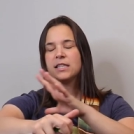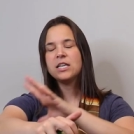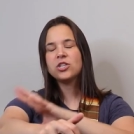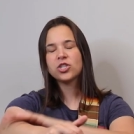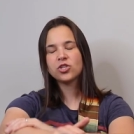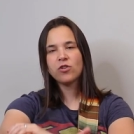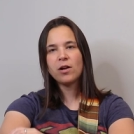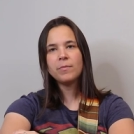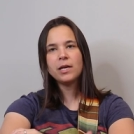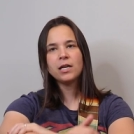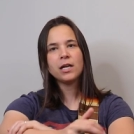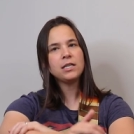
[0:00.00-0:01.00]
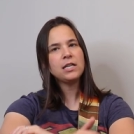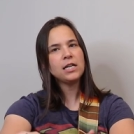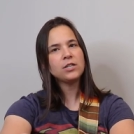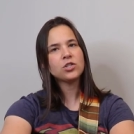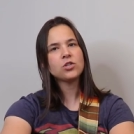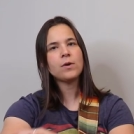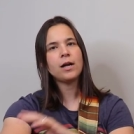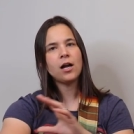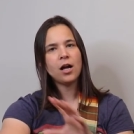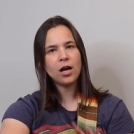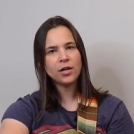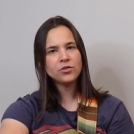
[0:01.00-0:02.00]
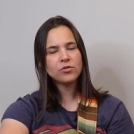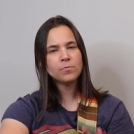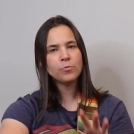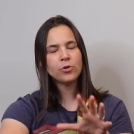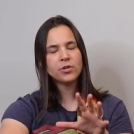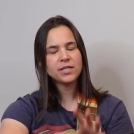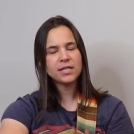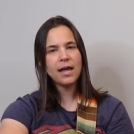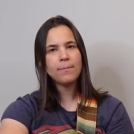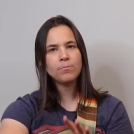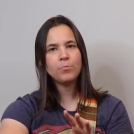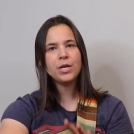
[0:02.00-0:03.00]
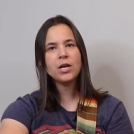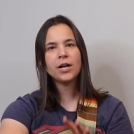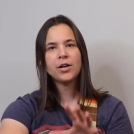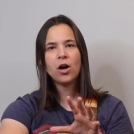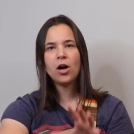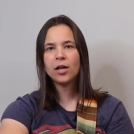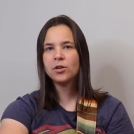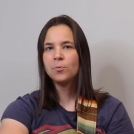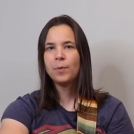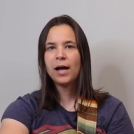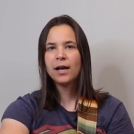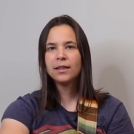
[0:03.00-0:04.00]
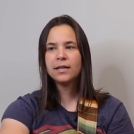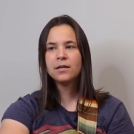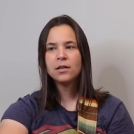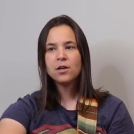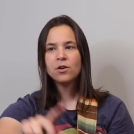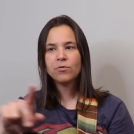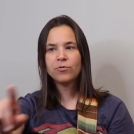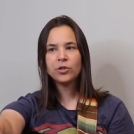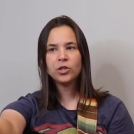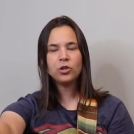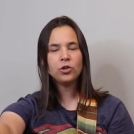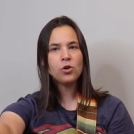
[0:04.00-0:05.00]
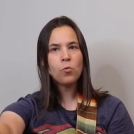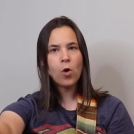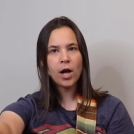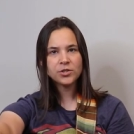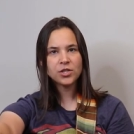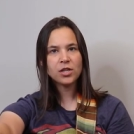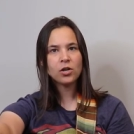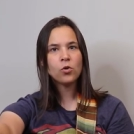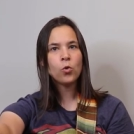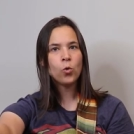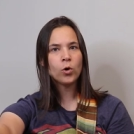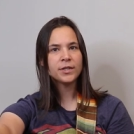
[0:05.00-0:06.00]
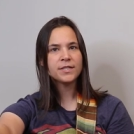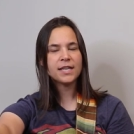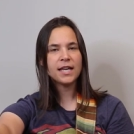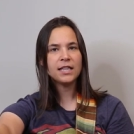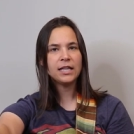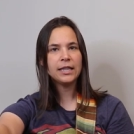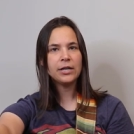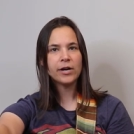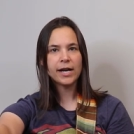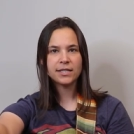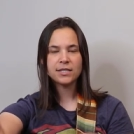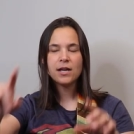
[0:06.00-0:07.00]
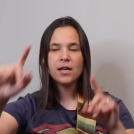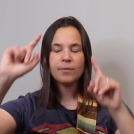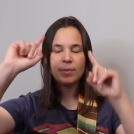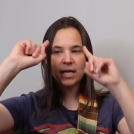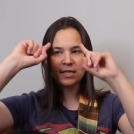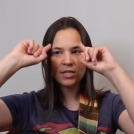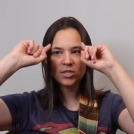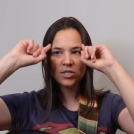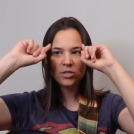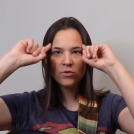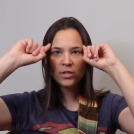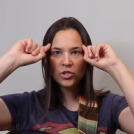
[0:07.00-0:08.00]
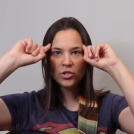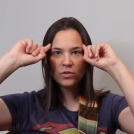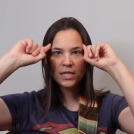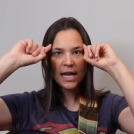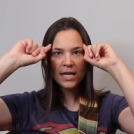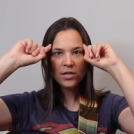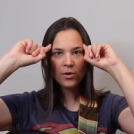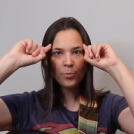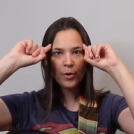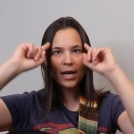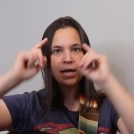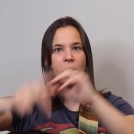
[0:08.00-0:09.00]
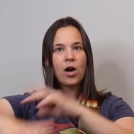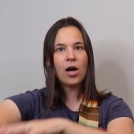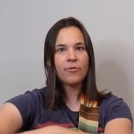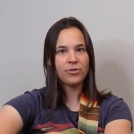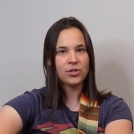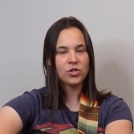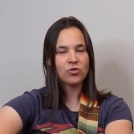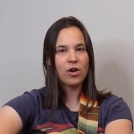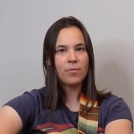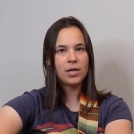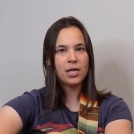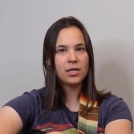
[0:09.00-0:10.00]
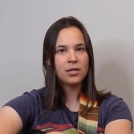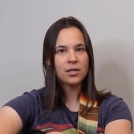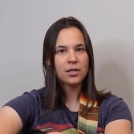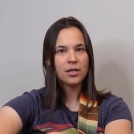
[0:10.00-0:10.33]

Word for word: the strumming needs to one hundred percent be on autopilot for you to watch the chords in the lyrics. Because as soon as you take your brain off the strumming,